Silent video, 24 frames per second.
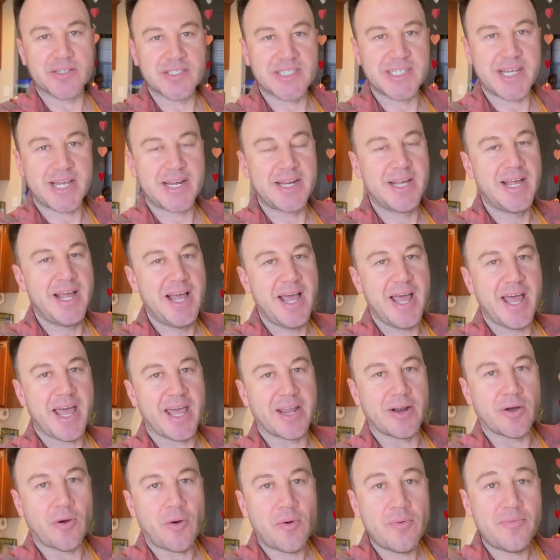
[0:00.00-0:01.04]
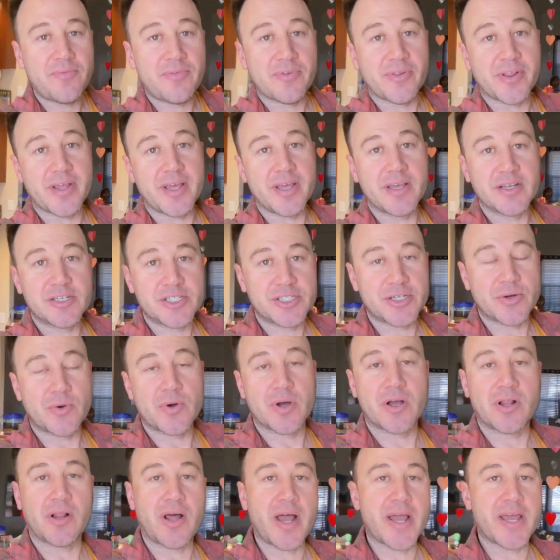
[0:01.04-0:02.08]
set and hopefully show a
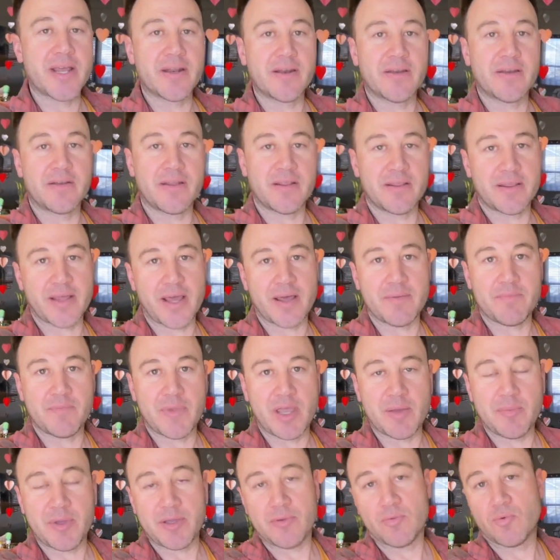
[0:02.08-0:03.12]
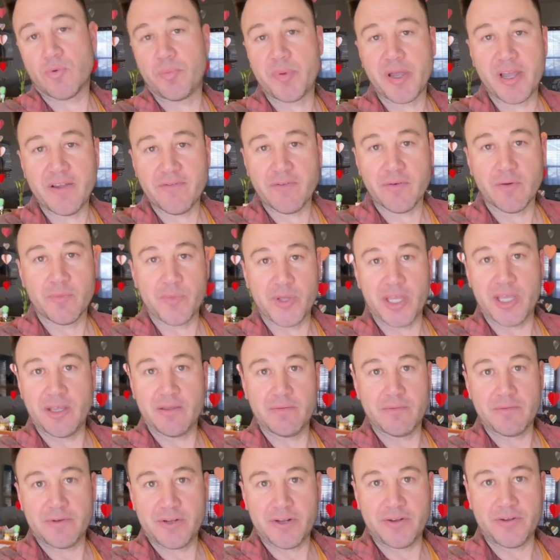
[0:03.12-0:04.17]
client that maybe will pay for me
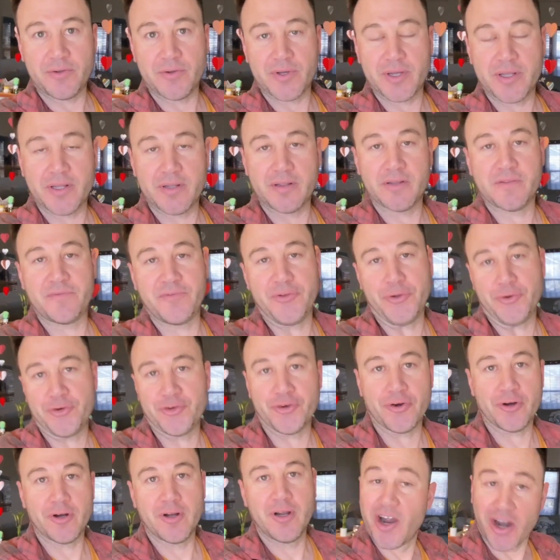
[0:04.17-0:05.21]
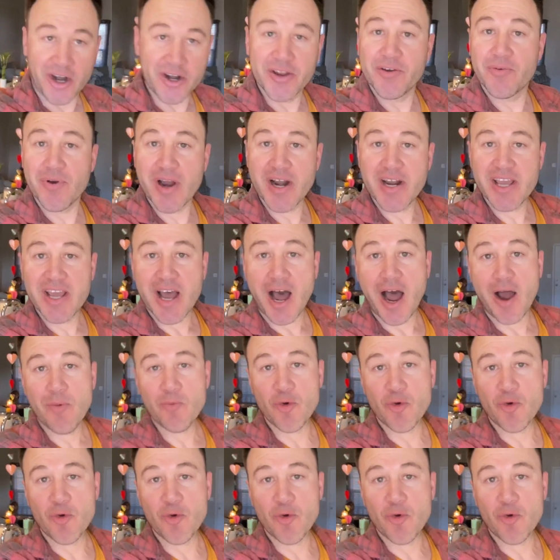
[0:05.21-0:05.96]
to do it in the future. Are you ready? I'm